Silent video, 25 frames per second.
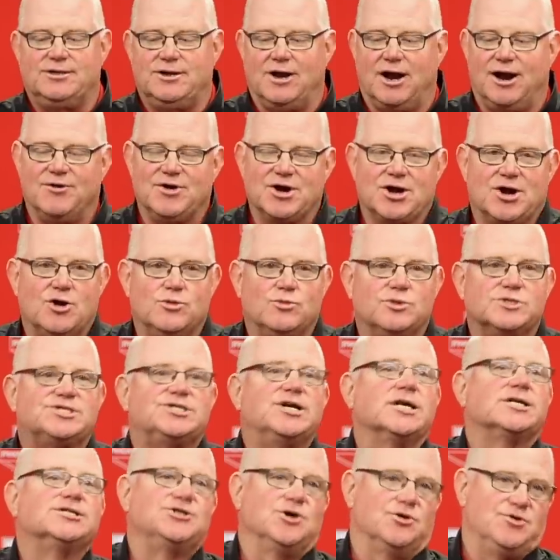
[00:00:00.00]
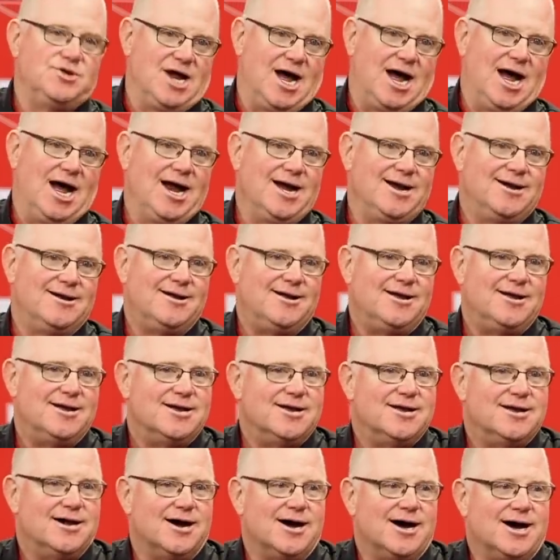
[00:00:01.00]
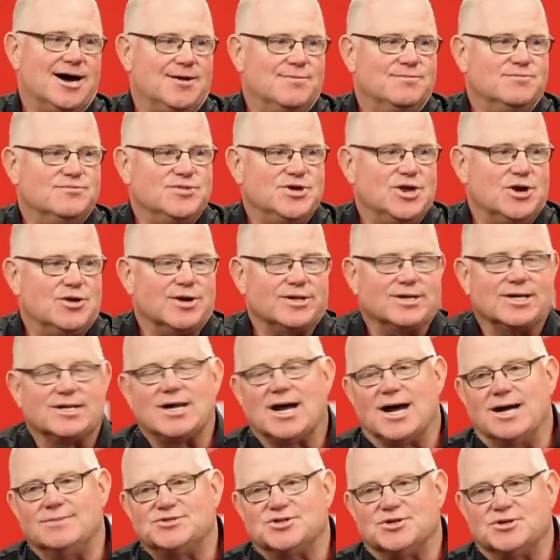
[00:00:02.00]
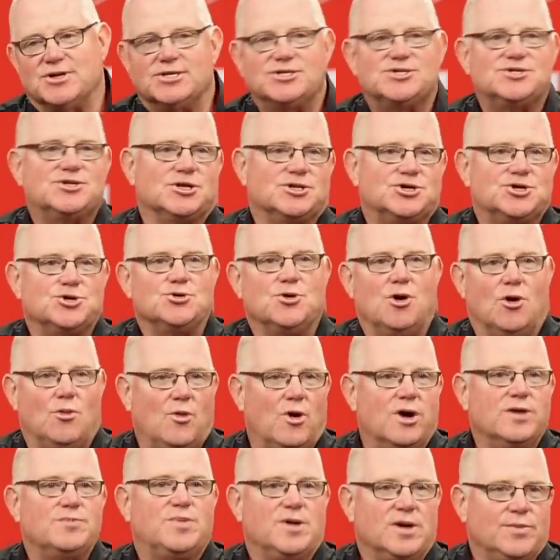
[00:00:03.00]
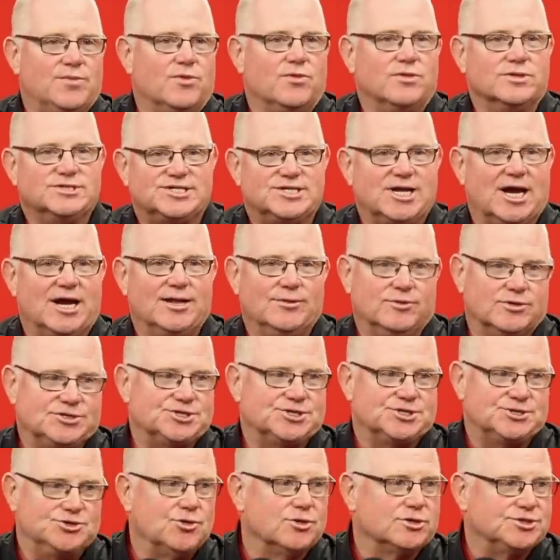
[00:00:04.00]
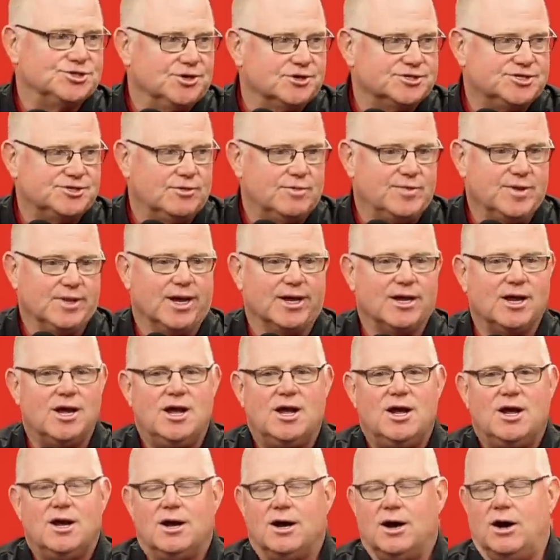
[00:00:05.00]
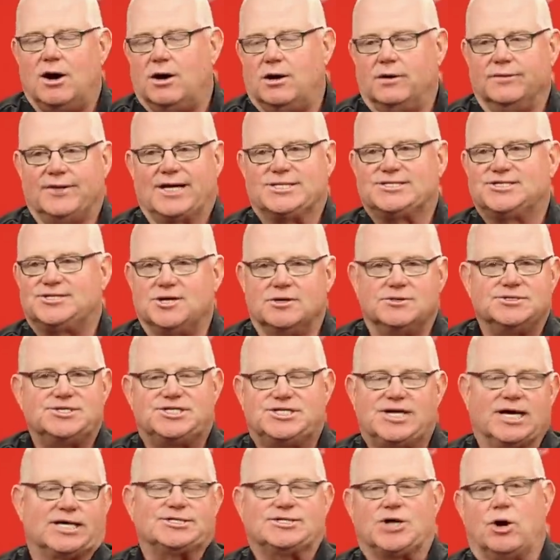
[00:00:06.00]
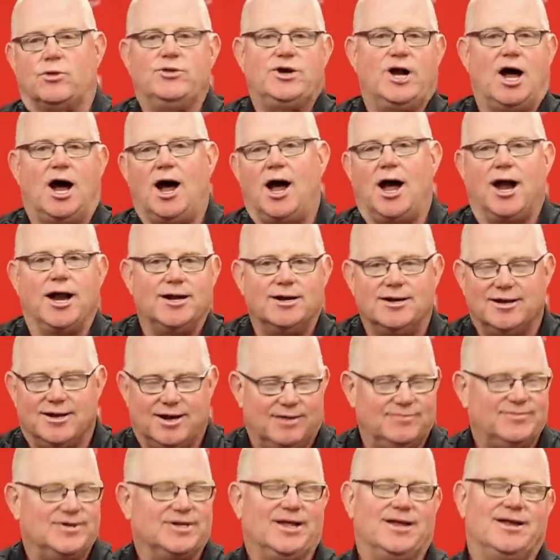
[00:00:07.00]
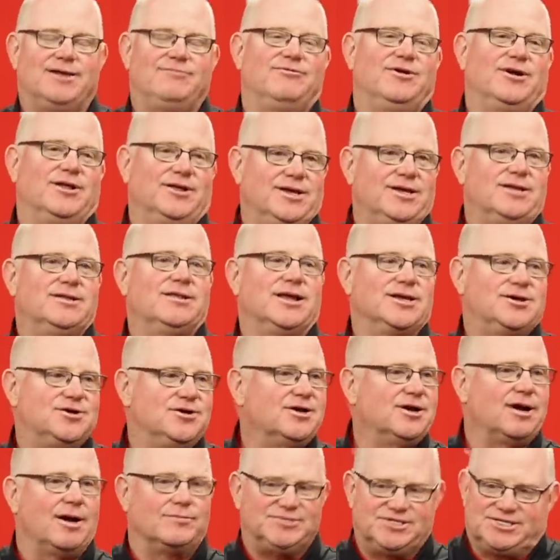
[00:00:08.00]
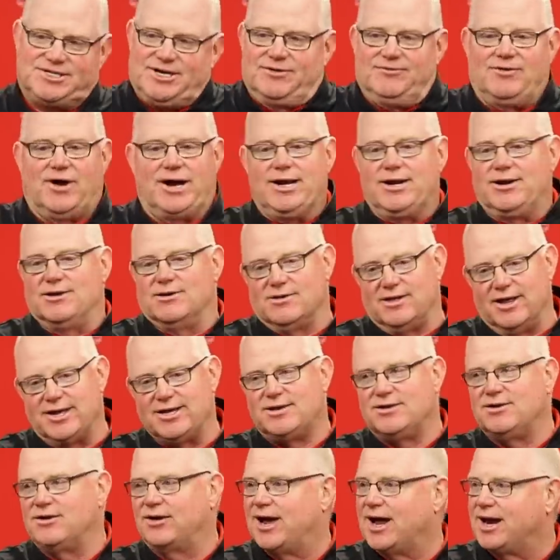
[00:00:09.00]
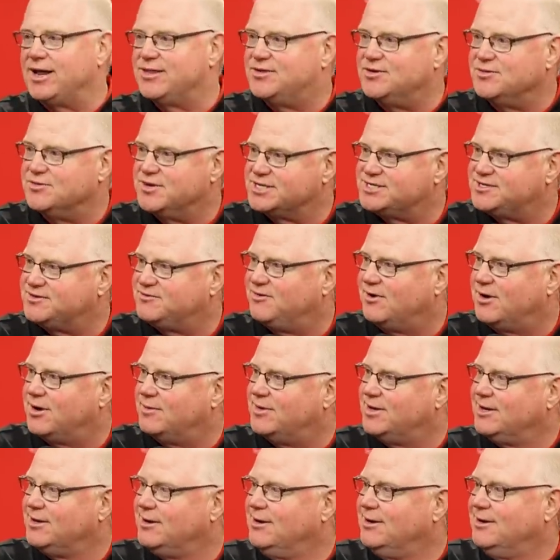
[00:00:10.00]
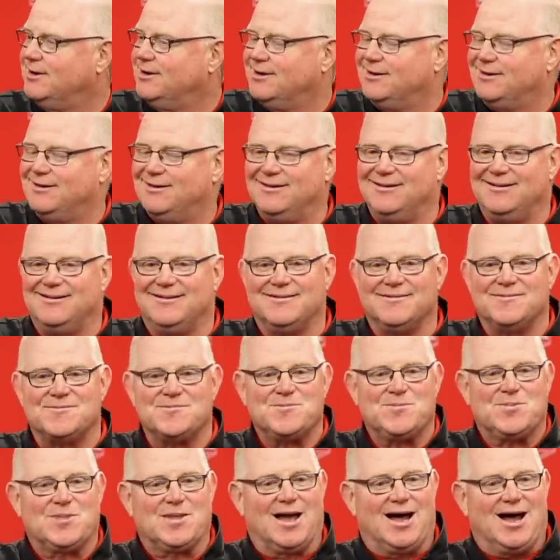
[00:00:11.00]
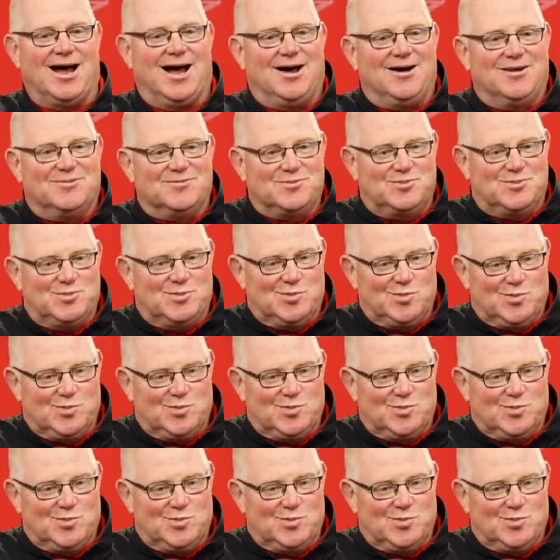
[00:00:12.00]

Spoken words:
area code was 609. You know, at the time, so the 201 people would say, which is North Jersey, would be like, oh, that's so 609, and I'd be like, really? Like I'm sitting right here. Like you don't got to do this in front of me.